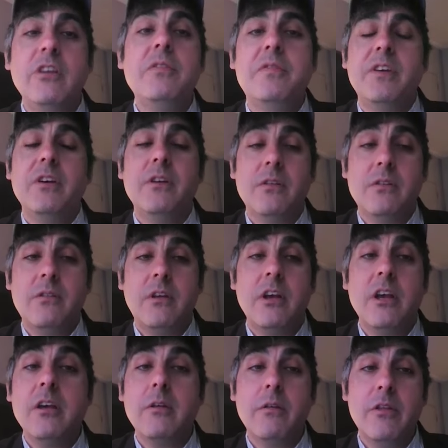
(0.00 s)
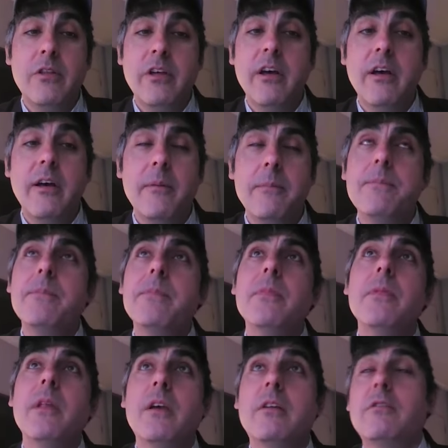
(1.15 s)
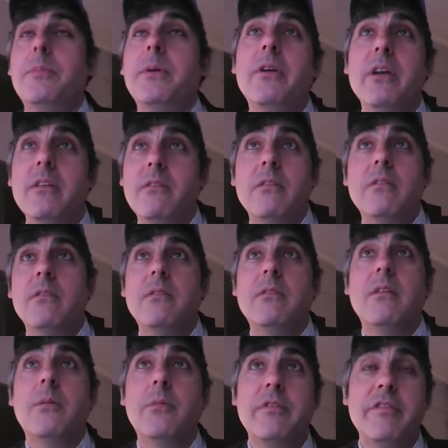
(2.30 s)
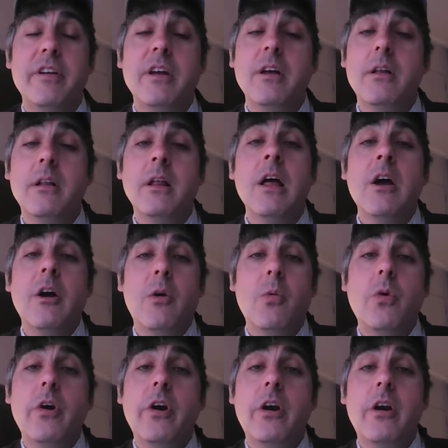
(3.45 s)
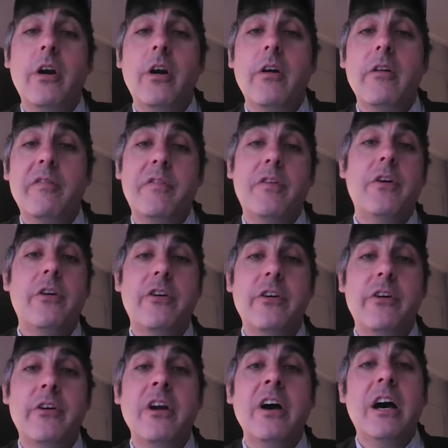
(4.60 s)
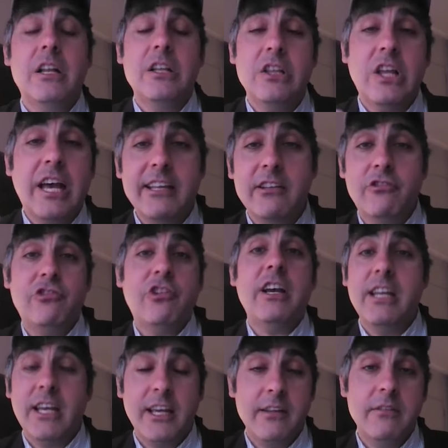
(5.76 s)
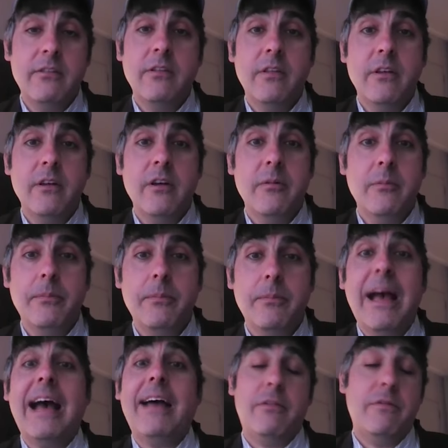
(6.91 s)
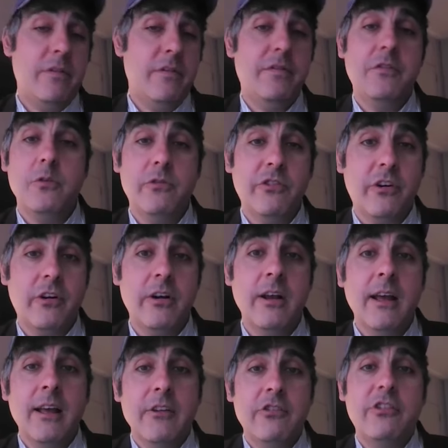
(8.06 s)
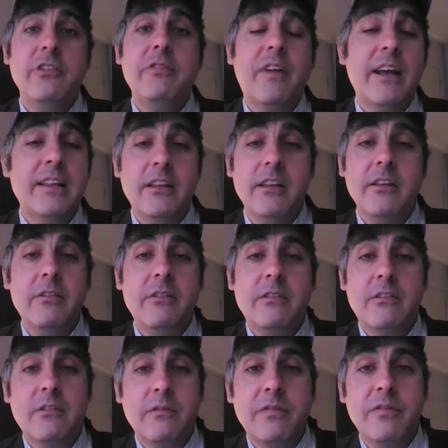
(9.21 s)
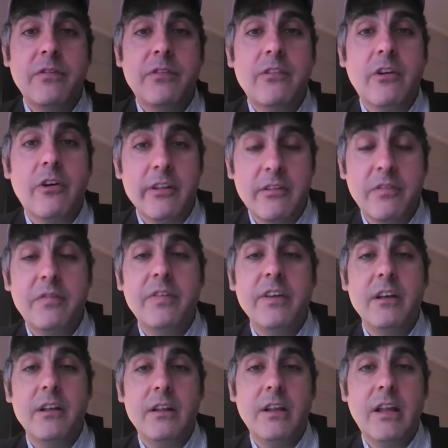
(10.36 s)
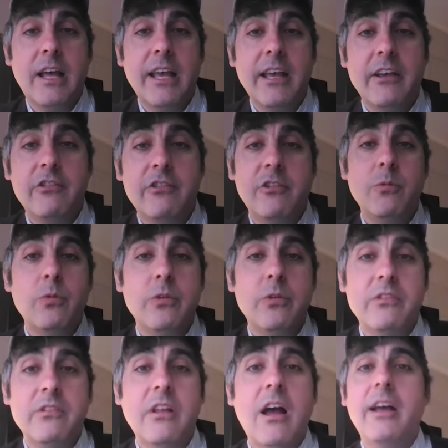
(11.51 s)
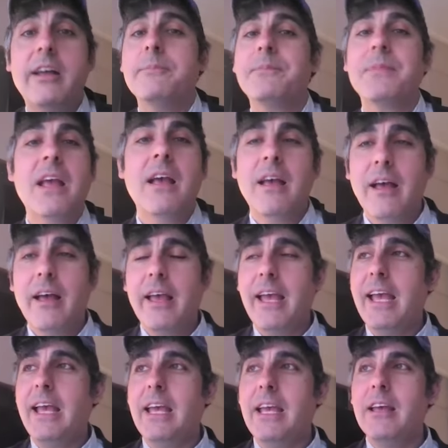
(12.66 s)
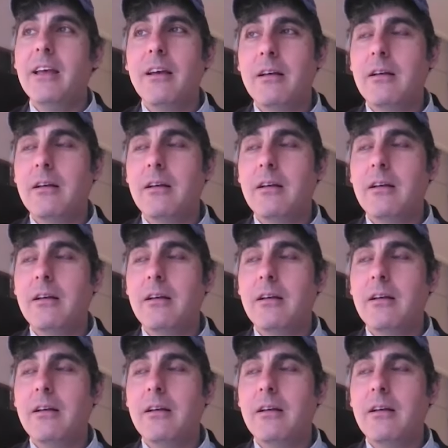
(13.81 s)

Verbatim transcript: feels like the experiences in Summerville were, for her, a light shining into the path of the future. She finally started to feel like she was not a